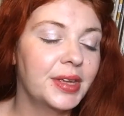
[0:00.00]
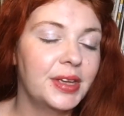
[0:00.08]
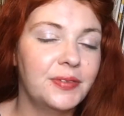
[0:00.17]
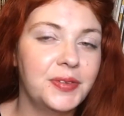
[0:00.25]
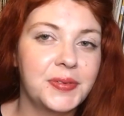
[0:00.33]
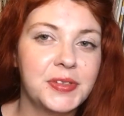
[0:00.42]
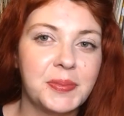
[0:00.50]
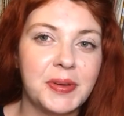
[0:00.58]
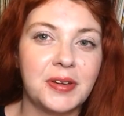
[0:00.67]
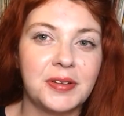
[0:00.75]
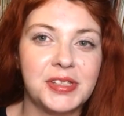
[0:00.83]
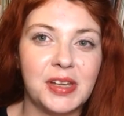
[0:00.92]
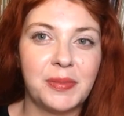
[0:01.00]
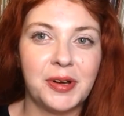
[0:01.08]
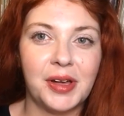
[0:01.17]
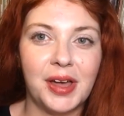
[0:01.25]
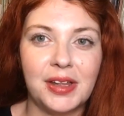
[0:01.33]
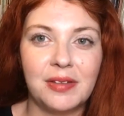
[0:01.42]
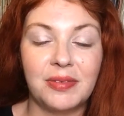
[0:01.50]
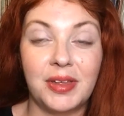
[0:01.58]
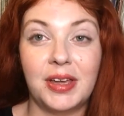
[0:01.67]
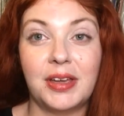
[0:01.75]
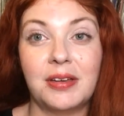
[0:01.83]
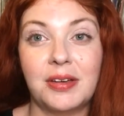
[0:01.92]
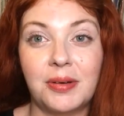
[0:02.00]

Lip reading: If you spent your summer kind of like